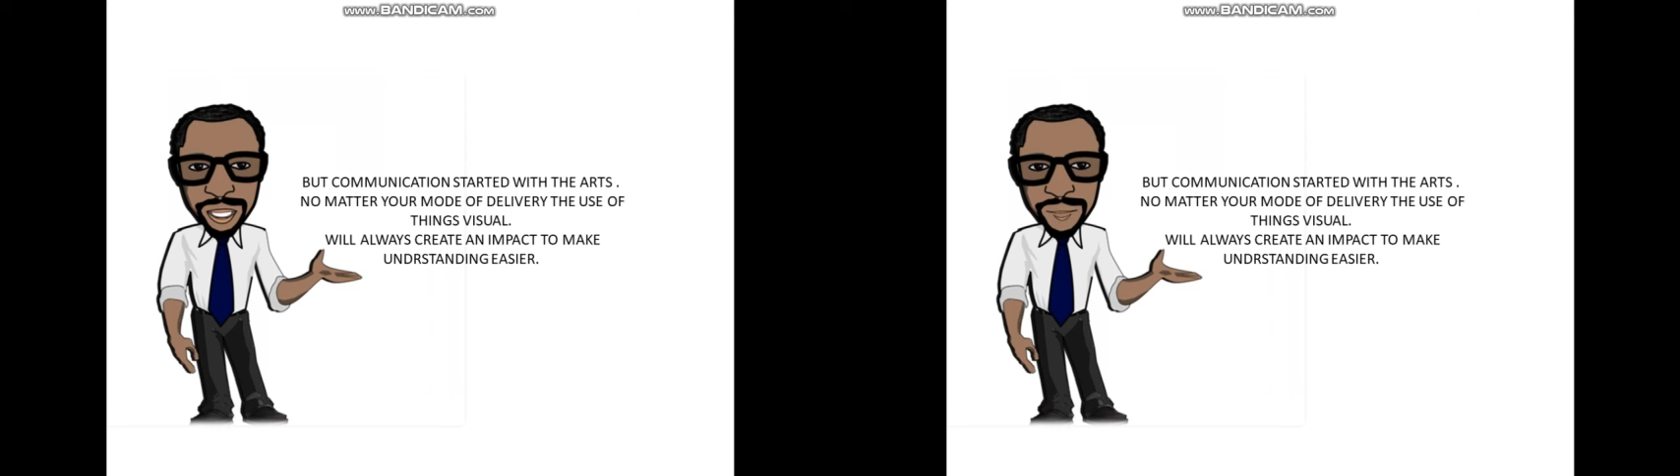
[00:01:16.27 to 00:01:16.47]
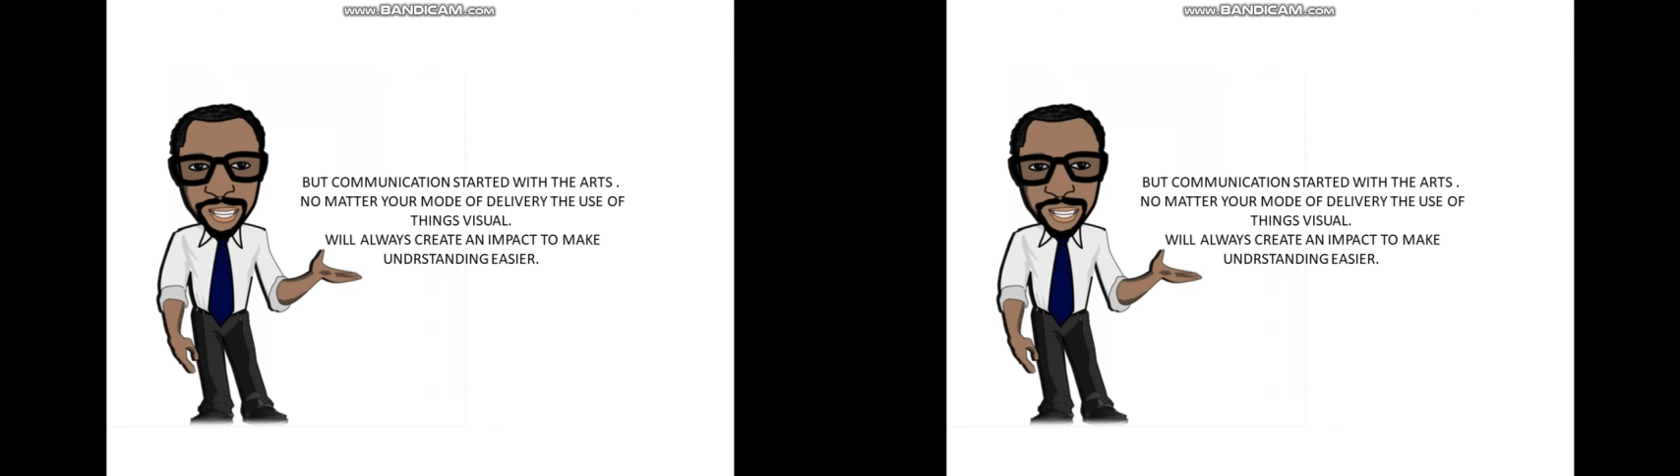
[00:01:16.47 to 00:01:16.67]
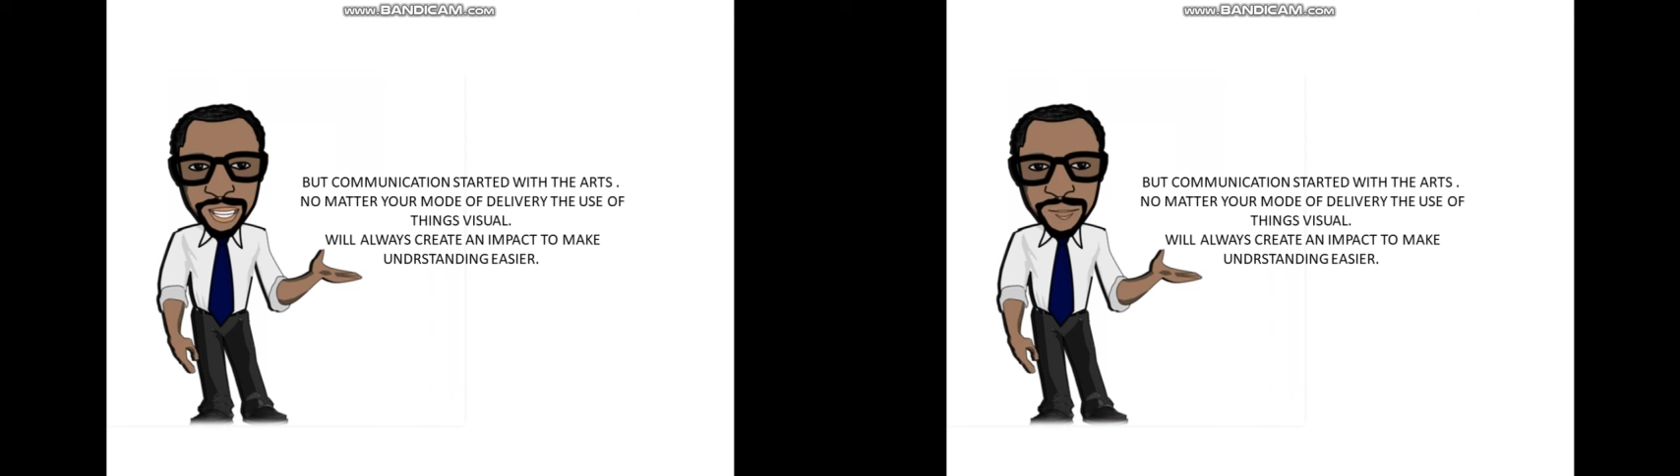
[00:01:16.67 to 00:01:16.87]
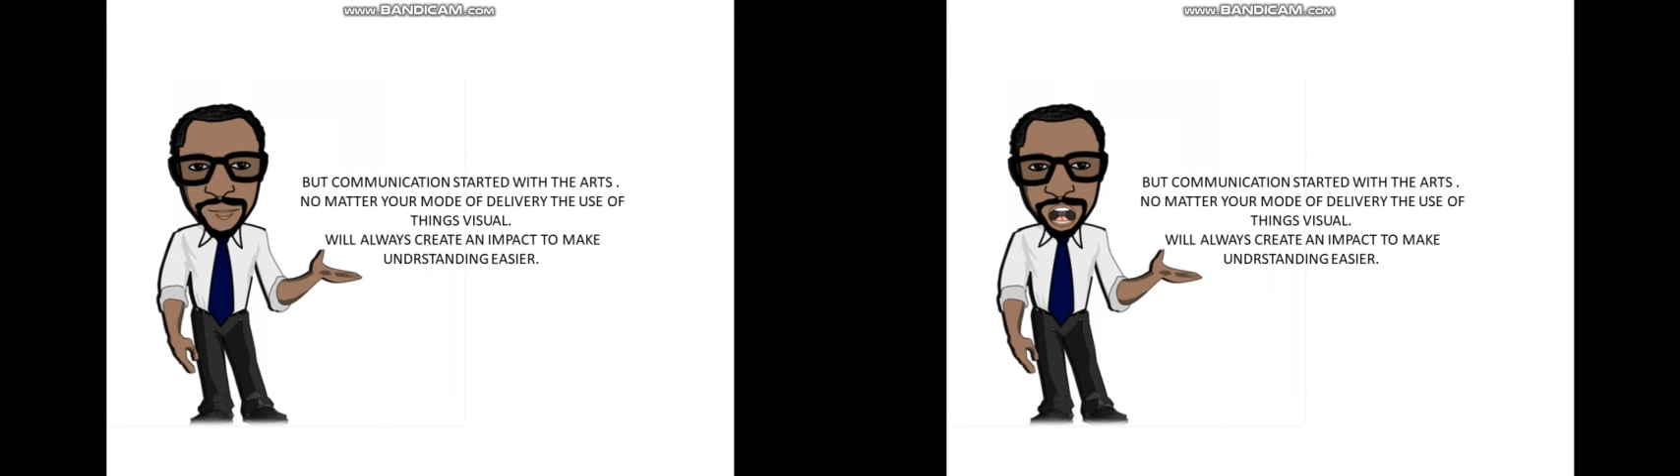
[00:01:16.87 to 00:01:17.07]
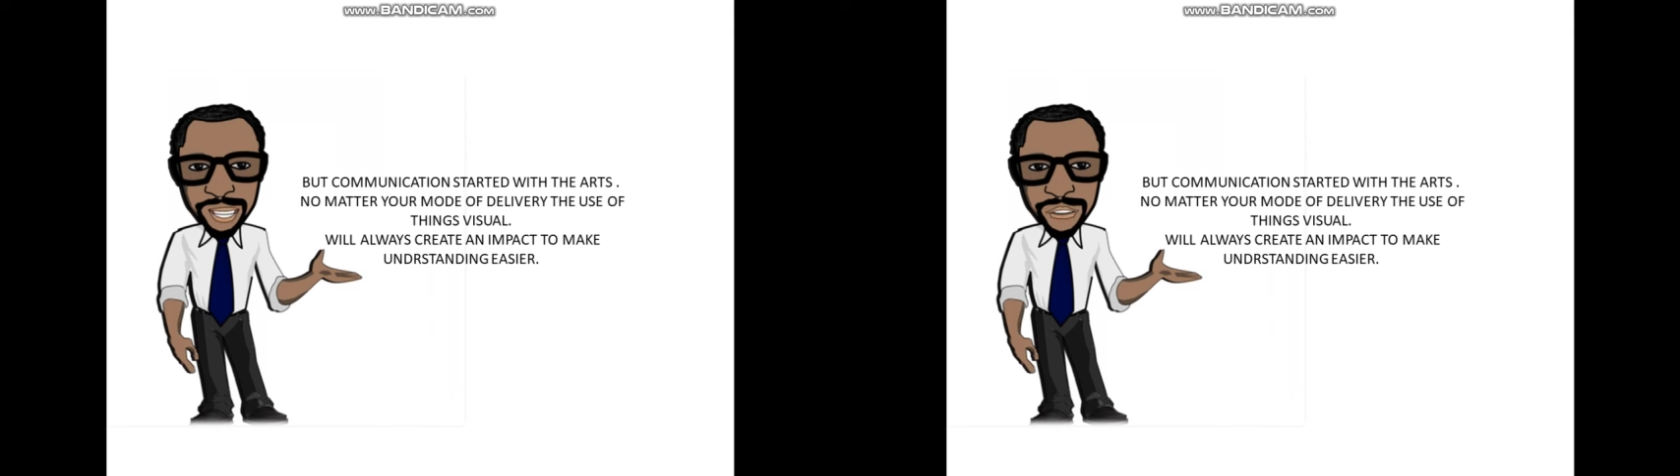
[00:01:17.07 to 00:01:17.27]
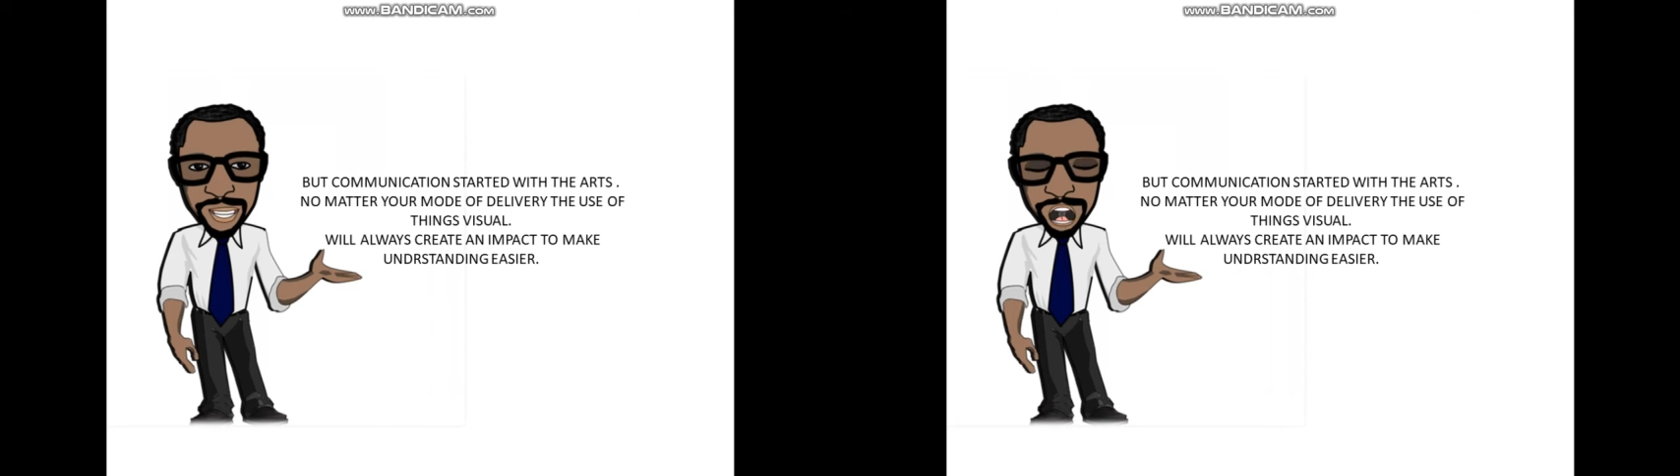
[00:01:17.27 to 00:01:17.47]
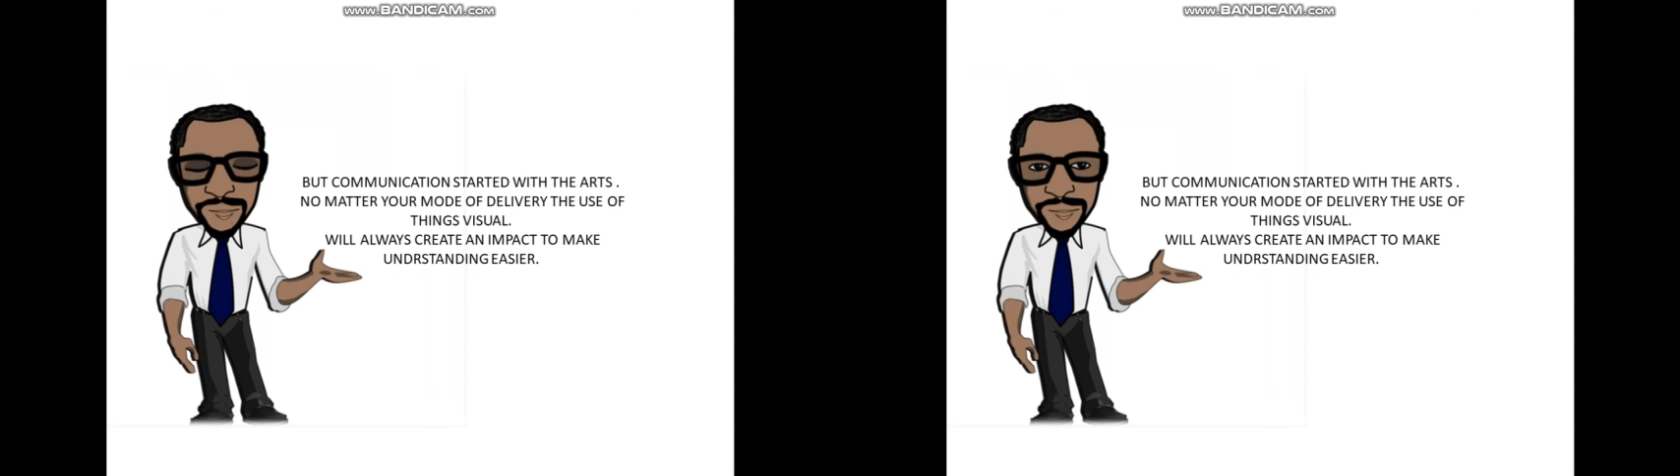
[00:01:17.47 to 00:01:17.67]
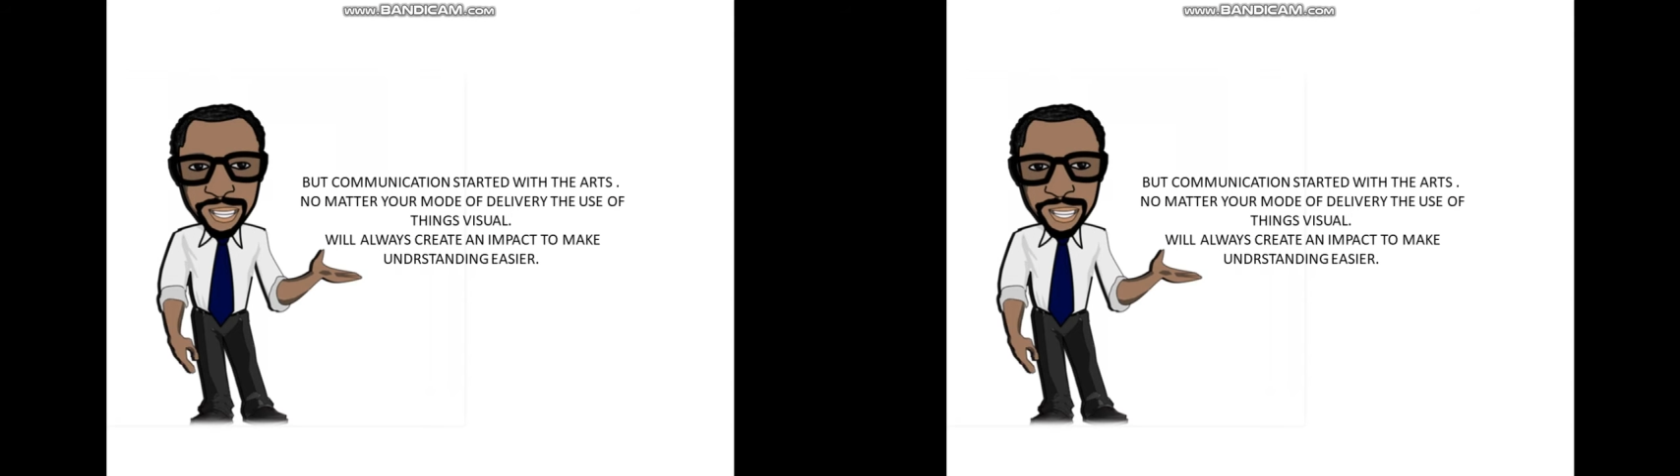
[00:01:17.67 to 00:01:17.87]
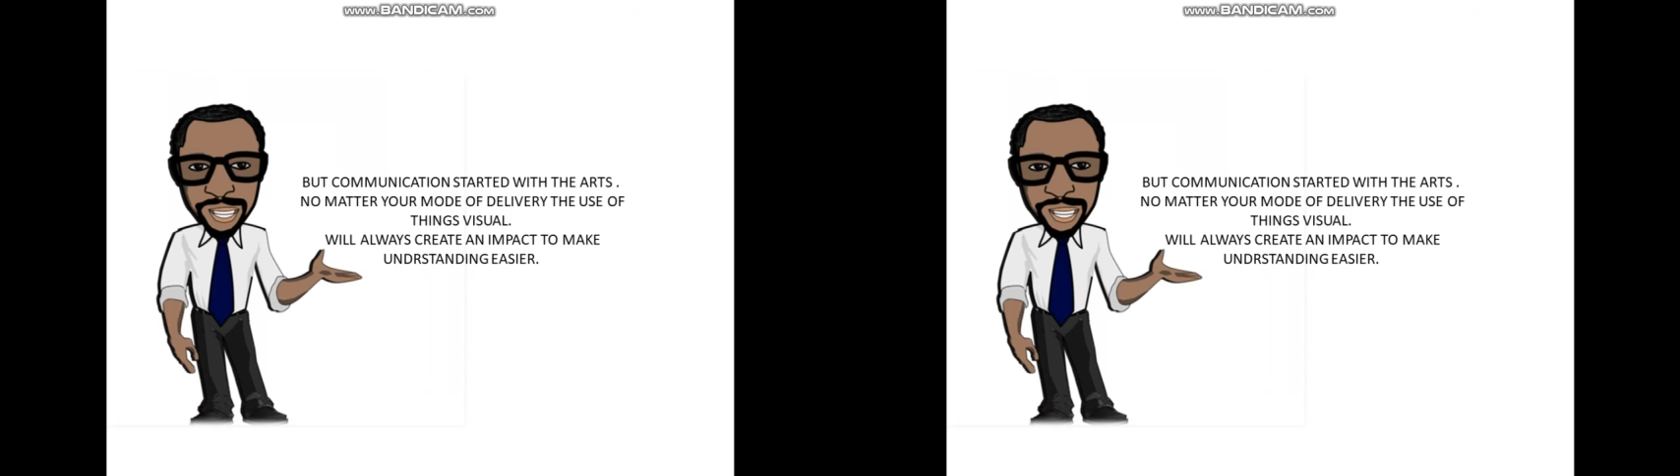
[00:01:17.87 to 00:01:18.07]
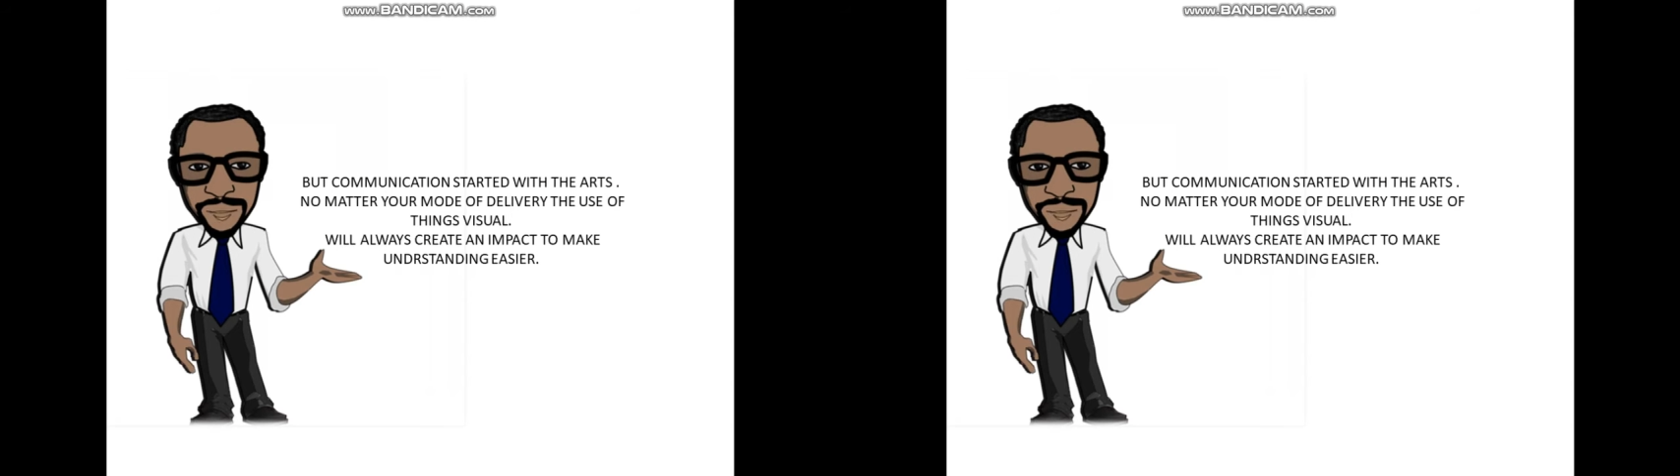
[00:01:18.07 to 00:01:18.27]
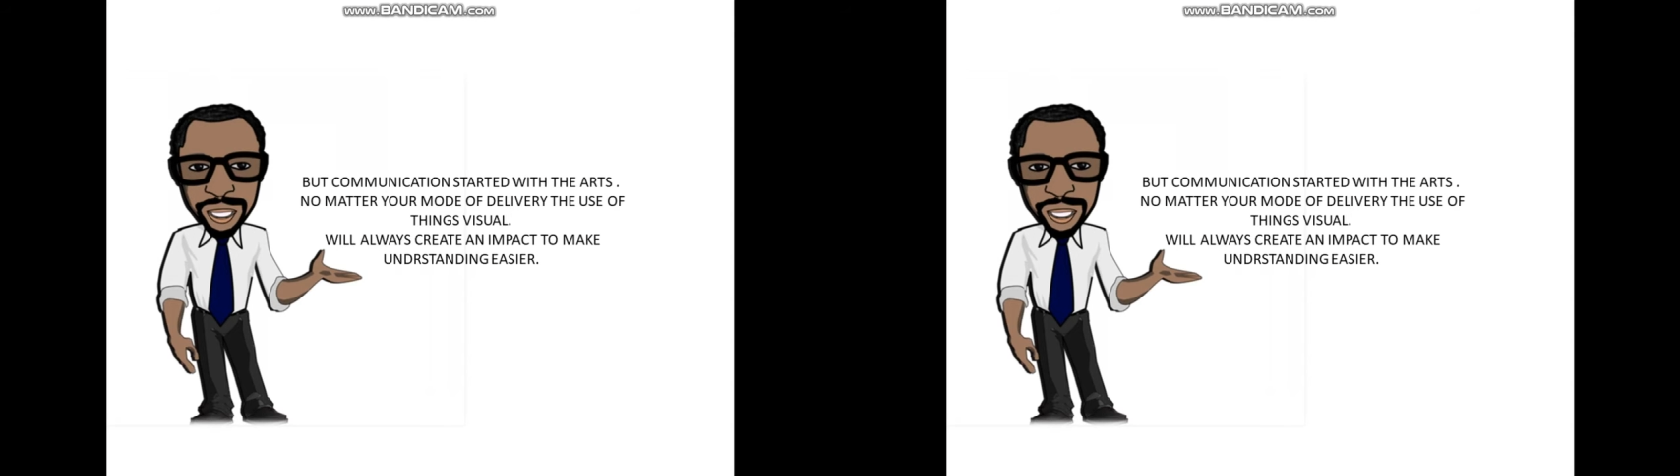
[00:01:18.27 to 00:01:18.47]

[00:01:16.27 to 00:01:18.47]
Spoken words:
the use of things visual